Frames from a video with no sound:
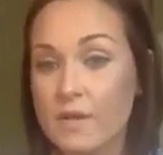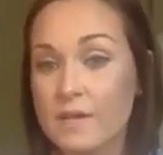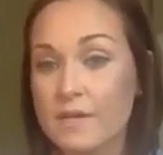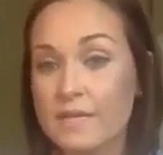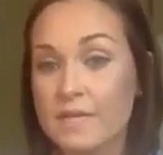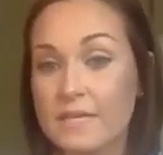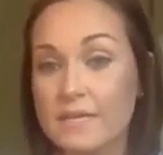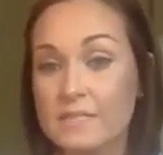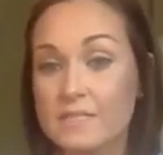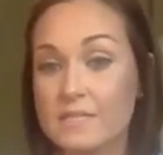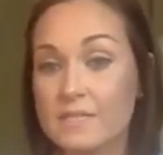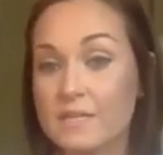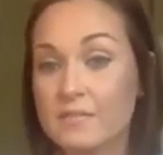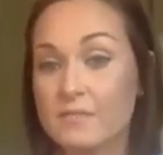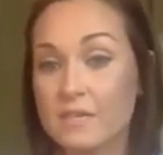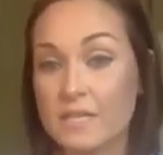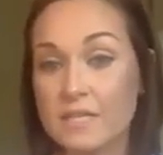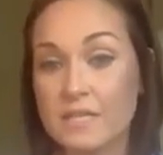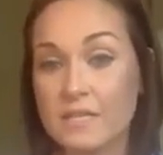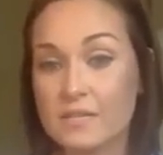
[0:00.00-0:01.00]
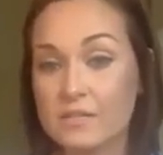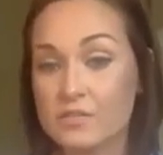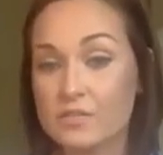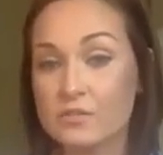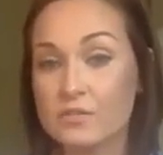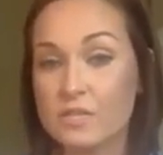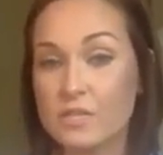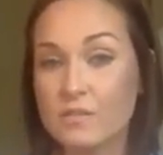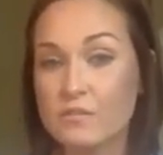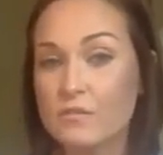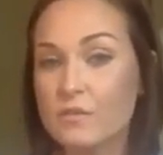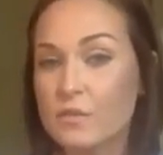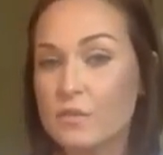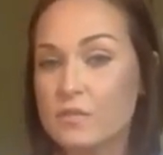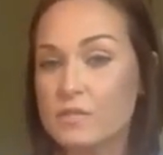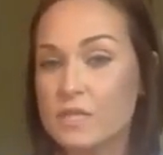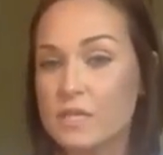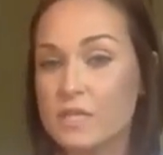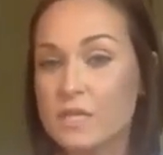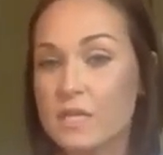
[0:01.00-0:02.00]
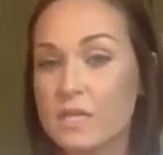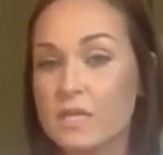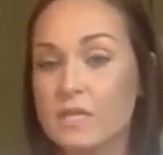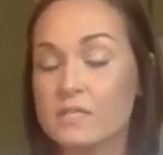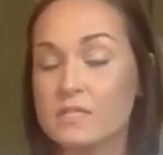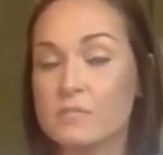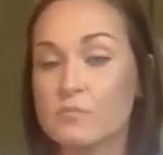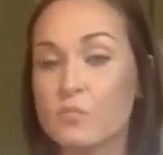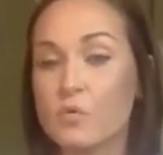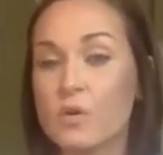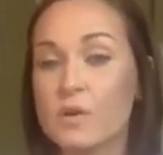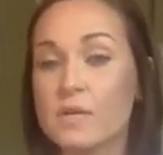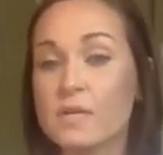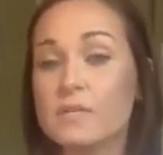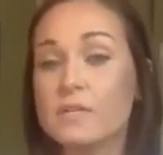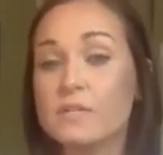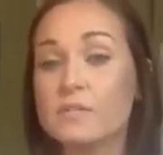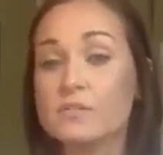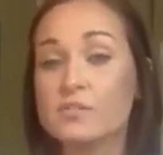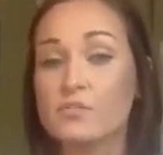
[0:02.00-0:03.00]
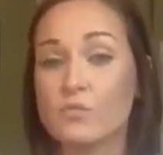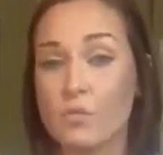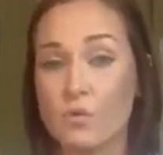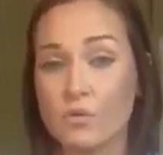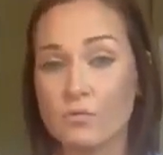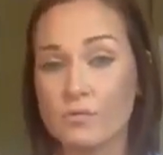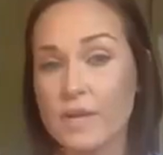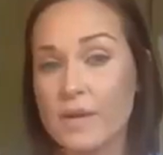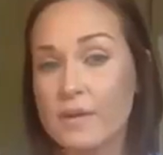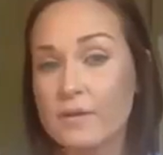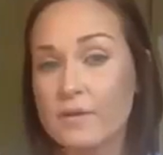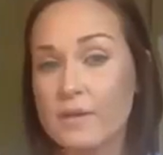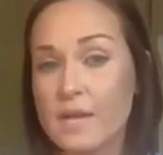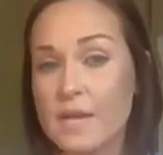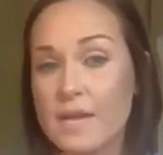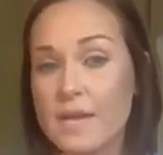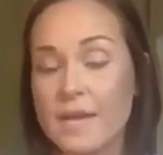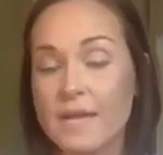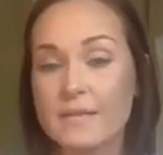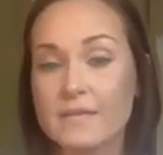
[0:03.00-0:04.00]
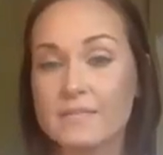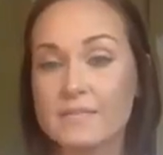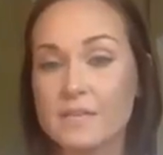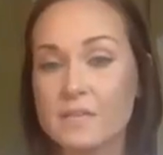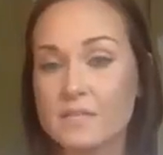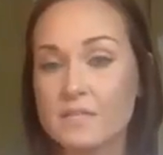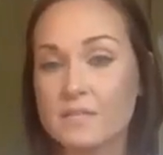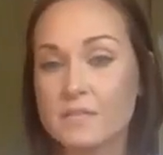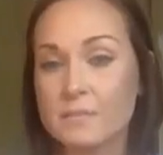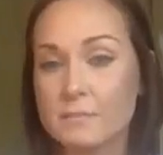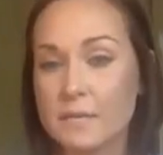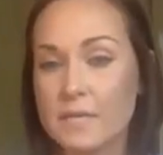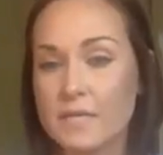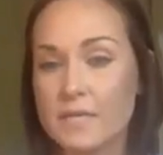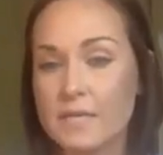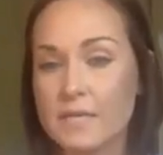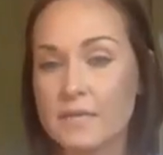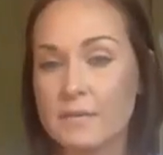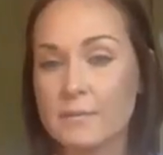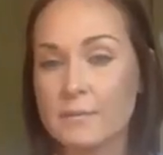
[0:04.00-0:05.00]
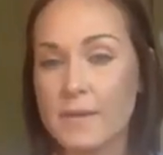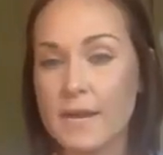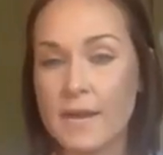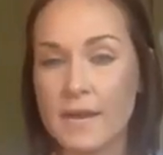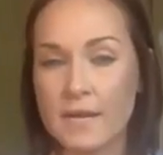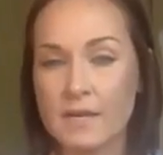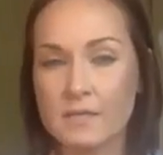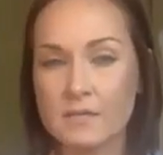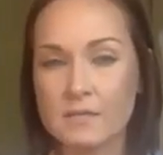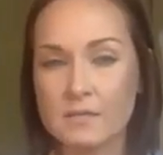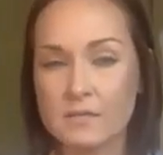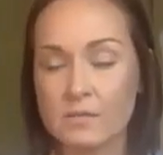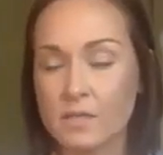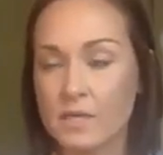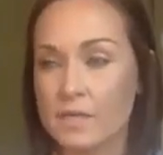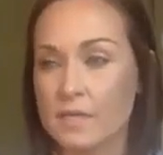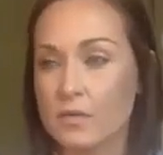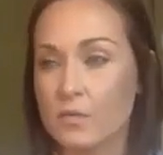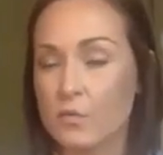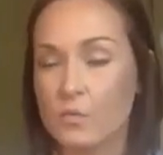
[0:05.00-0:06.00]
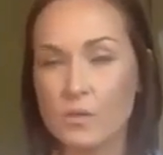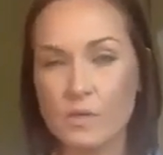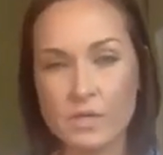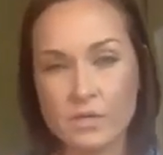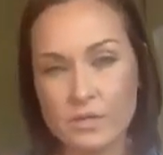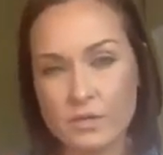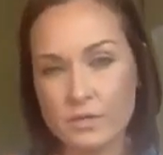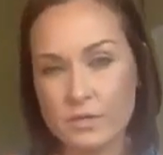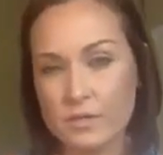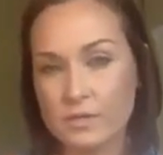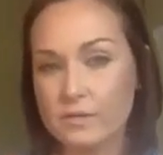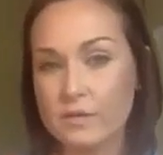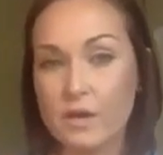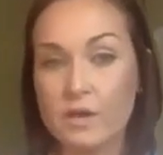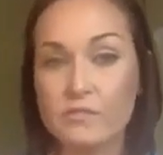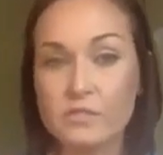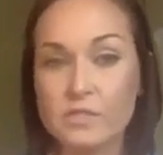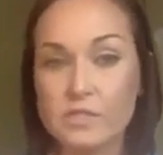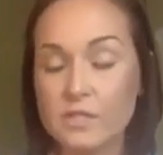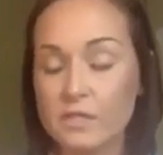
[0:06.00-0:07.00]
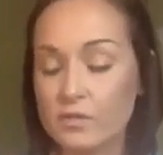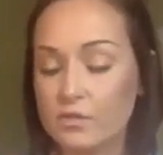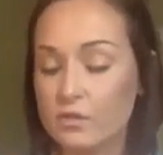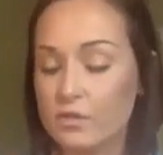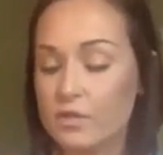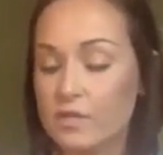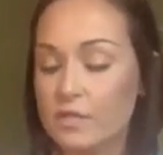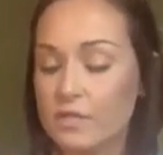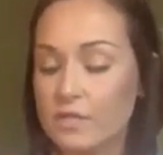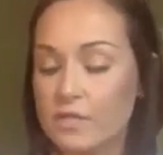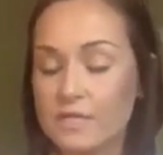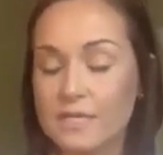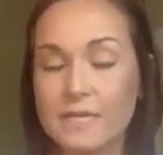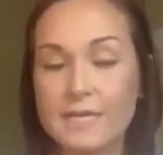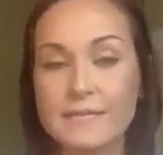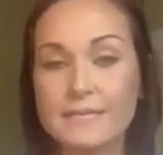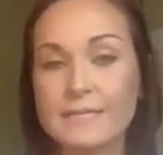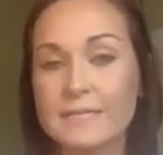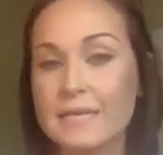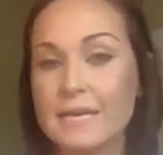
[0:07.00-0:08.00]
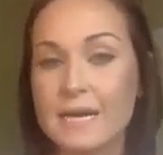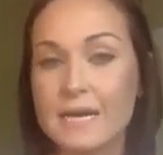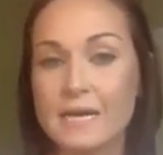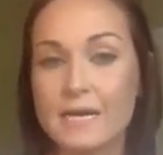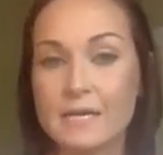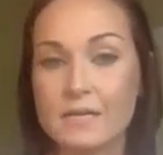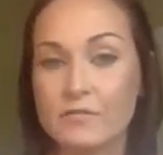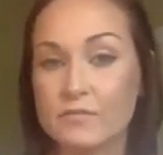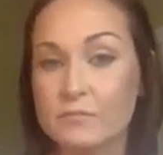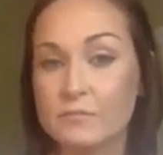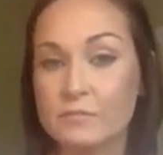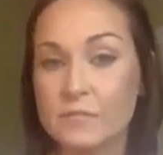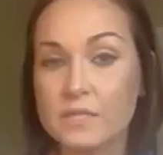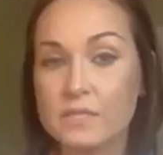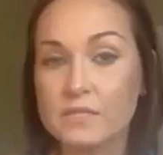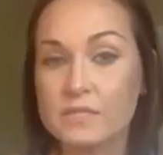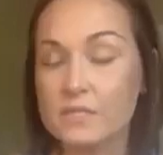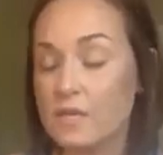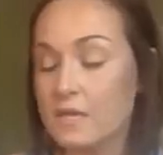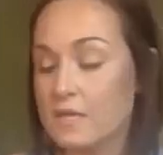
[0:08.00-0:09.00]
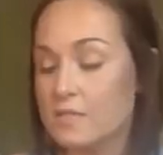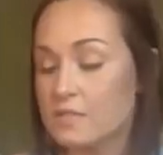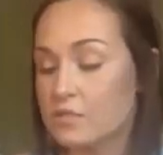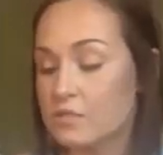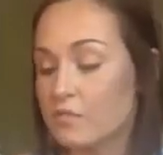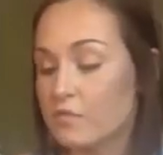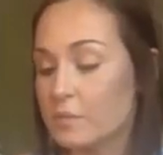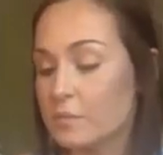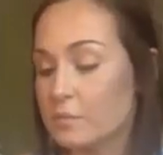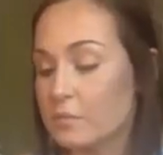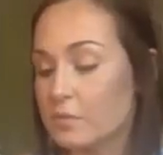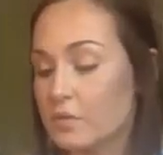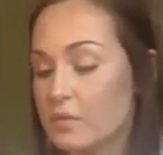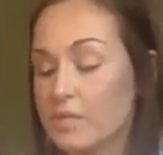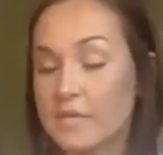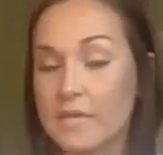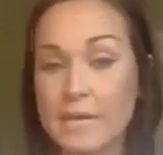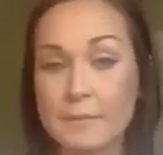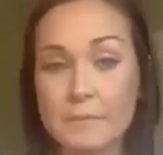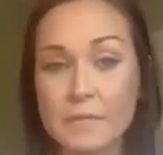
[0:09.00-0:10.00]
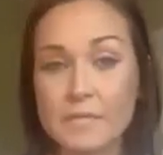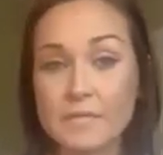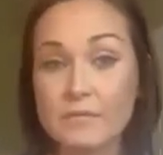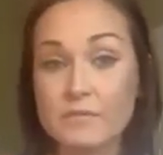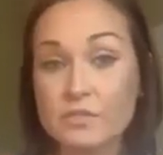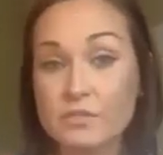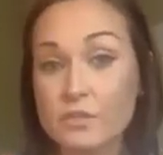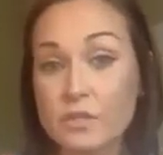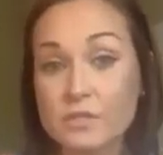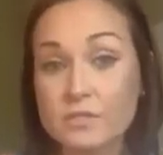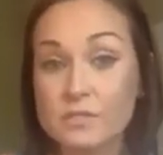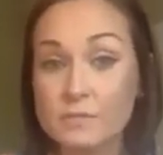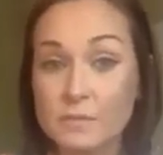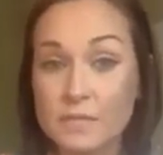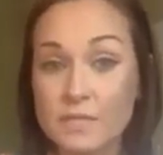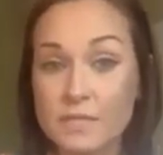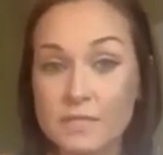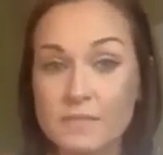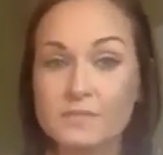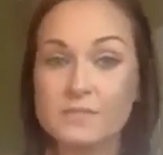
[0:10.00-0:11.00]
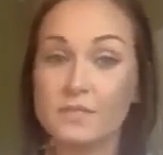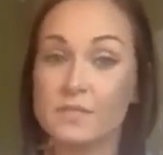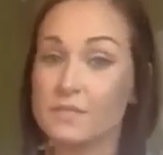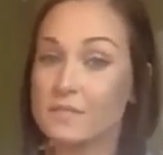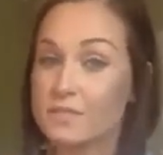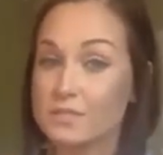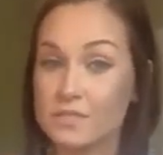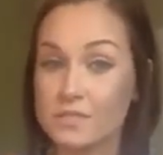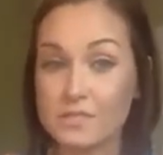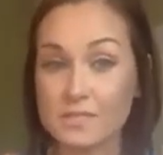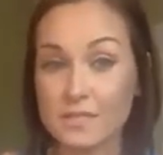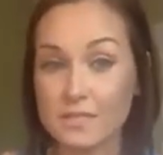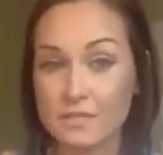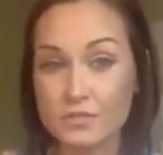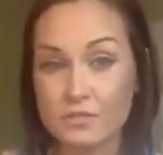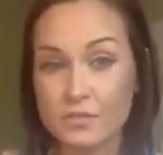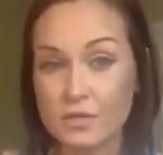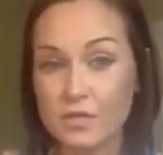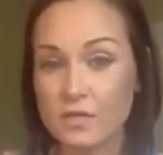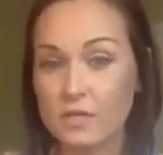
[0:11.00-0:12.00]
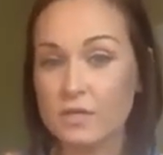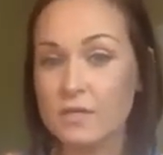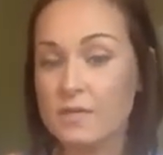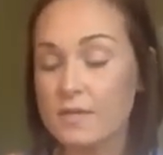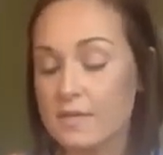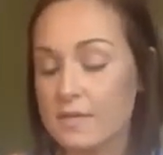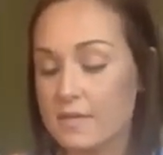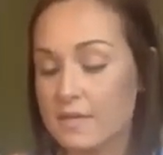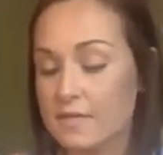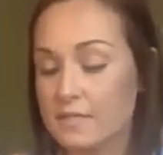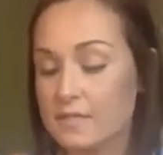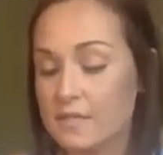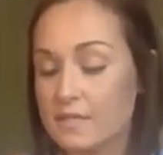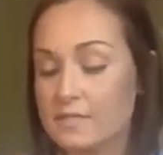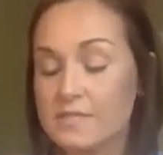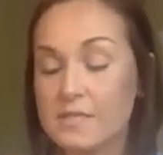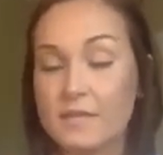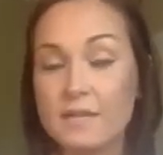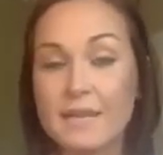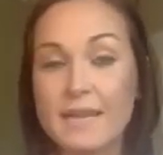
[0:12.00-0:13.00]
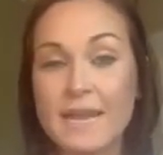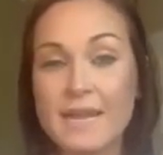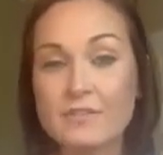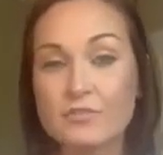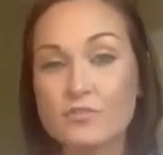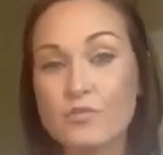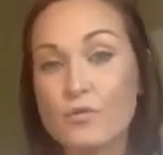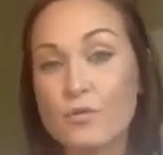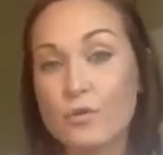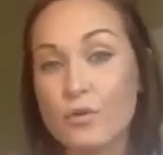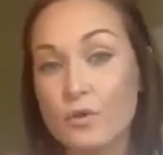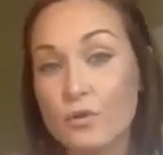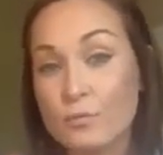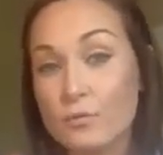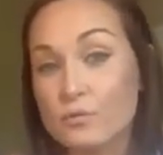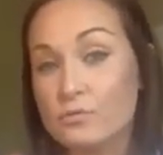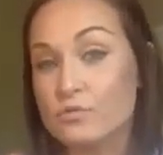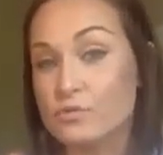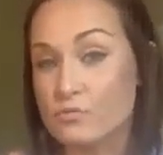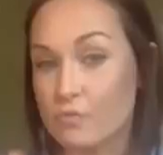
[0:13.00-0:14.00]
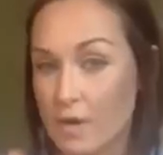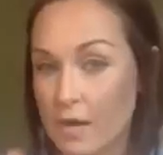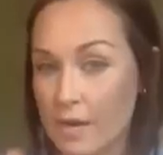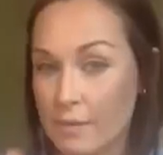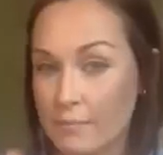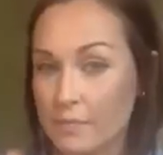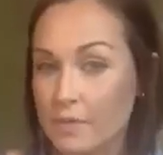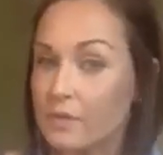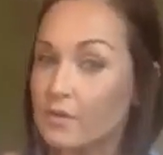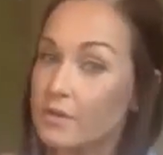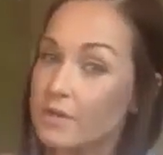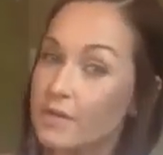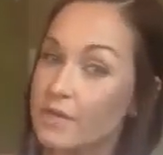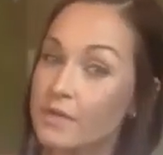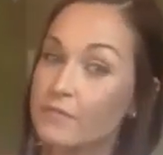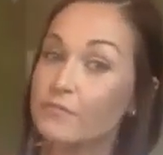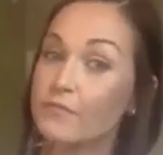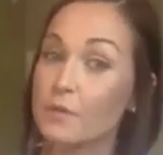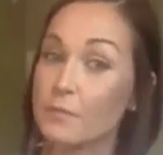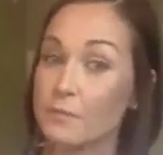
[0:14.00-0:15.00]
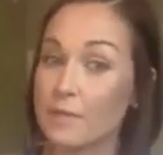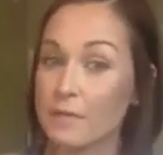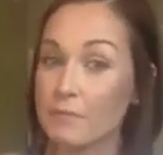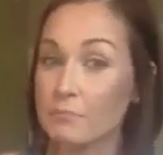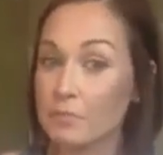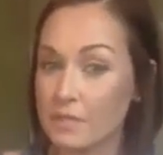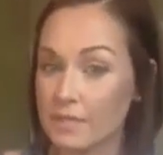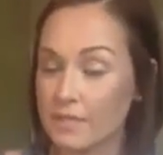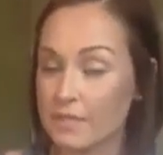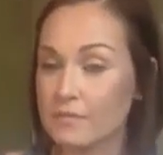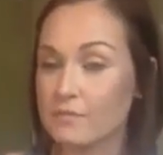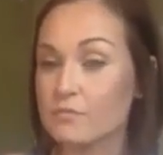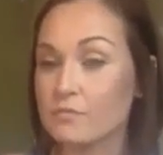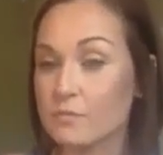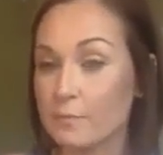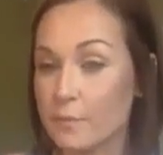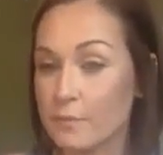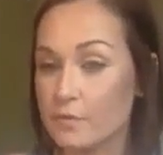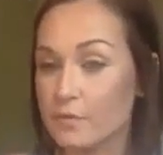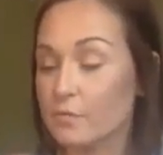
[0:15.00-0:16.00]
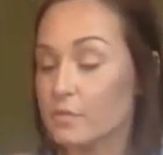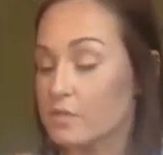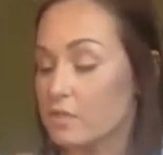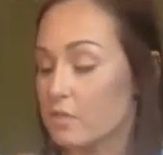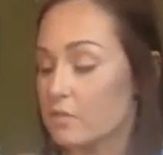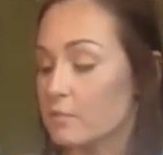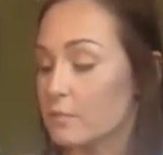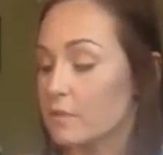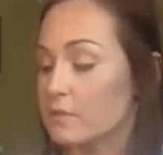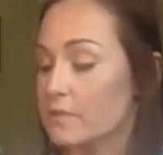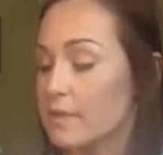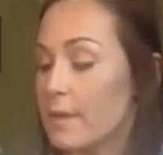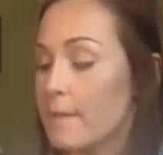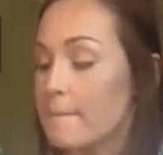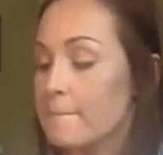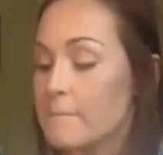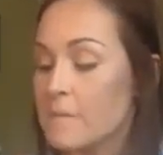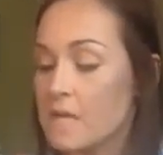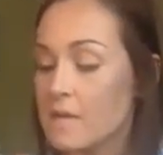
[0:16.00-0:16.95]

He doesn't have any issues. He feels like he is more in control now, and it doesn't make him act like weird. Obviously, you're not going to get any high from this. So if people are like, I'm not giving drugs to my kids, like, this is not a drug. It is a natural herbal drop, okay, from a plant. Remember, we talked about that.